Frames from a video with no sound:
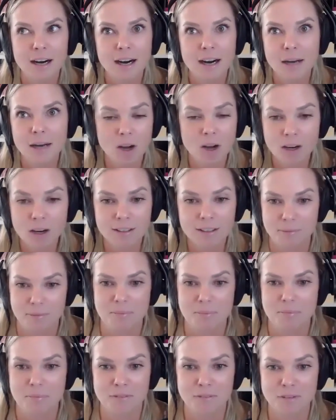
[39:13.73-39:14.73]
I'm not going to be
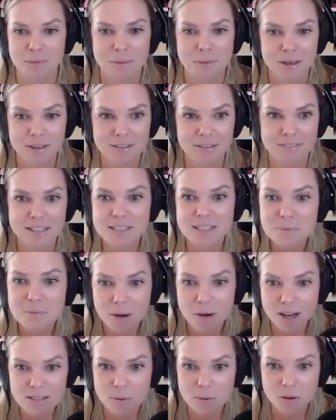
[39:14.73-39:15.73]
a perfect parent. That's
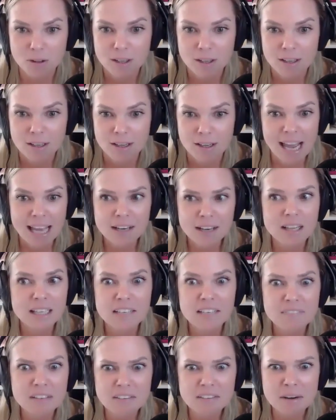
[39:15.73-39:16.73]
impossible. And
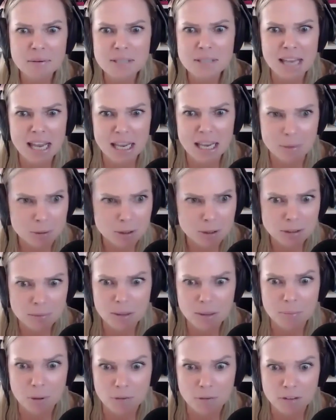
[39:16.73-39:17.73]
even if I was able to be
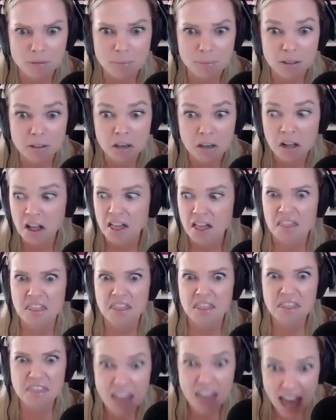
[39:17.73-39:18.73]
a perfect parent,
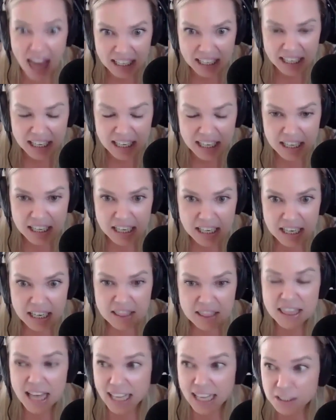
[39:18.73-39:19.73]
then
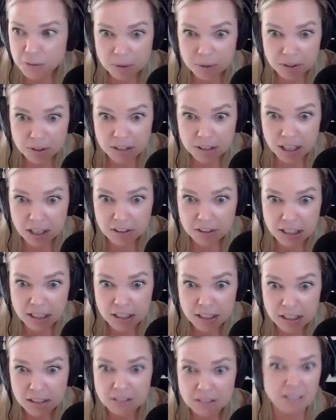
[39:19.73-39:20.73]
that's what they're
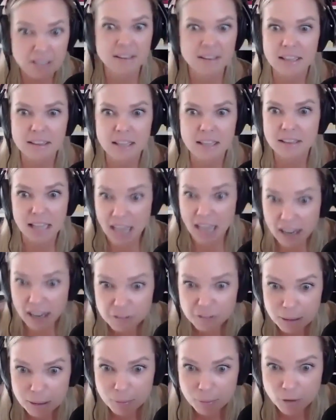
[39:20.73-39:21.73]
inheriting that that they have
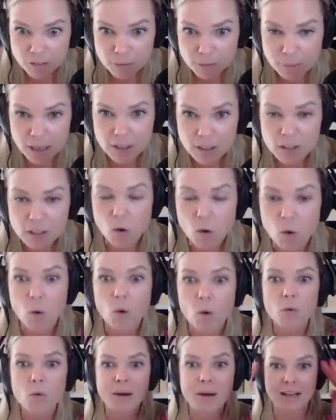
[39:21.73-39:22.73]
to be a perfect parent.
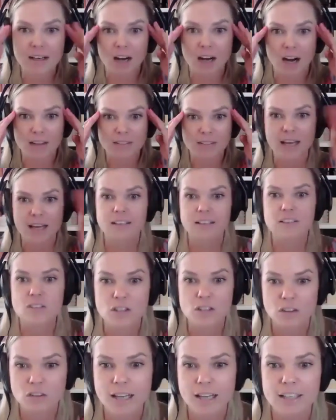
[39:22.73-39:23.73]
Oh my god, that
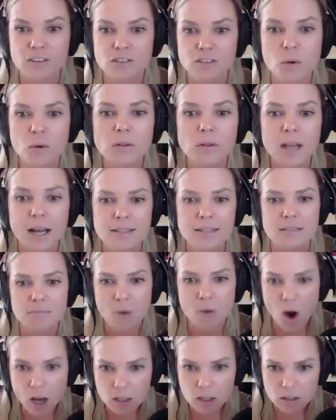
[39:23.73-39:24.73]
is like so let's
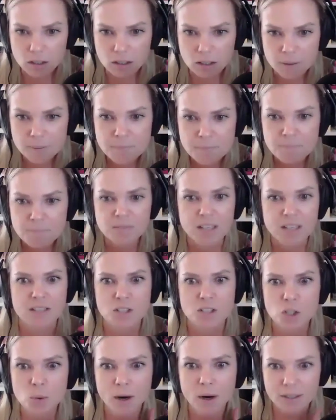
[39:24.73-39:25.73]
model
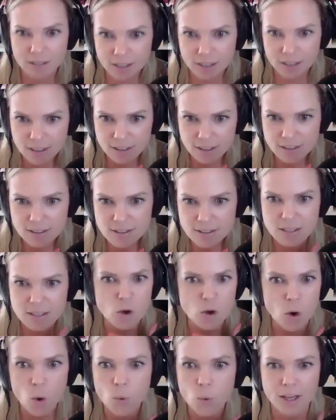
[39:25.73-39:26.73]
to our kids
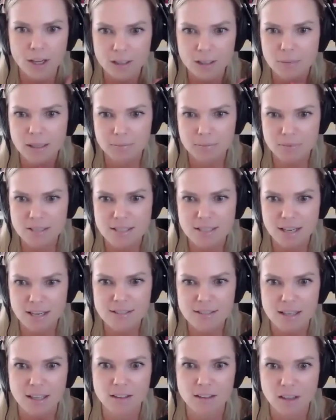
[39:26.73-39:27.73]
it's okay to make
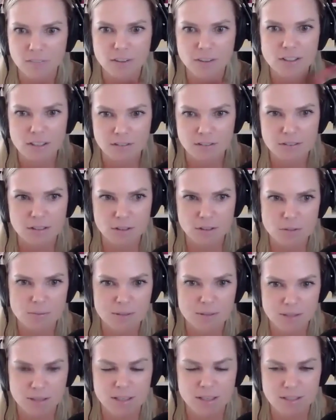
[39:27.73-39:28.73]
mistakes and love ourselves in those
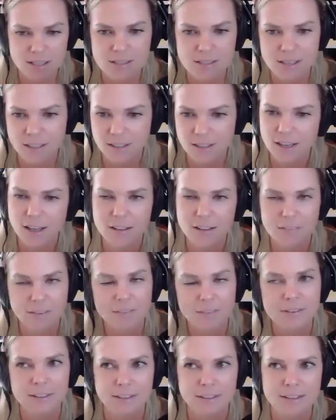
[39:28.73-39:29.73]
mistakes that's like I, I,
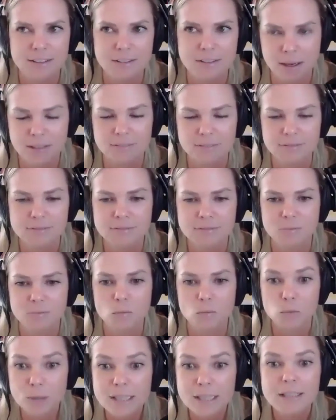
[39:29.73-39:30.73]
feel like that's my
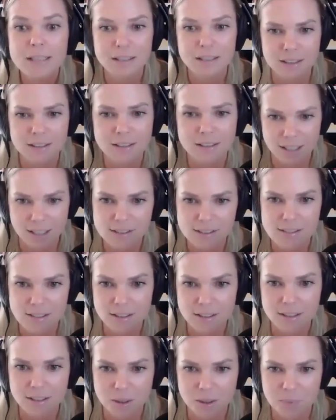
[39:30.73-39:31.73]
really the legacy
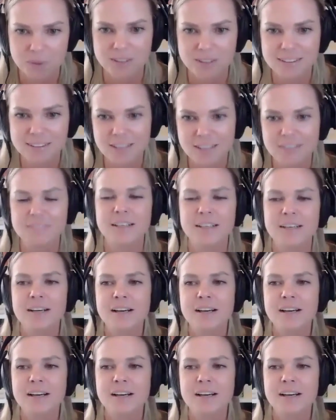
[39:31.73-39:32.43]
that I want to live.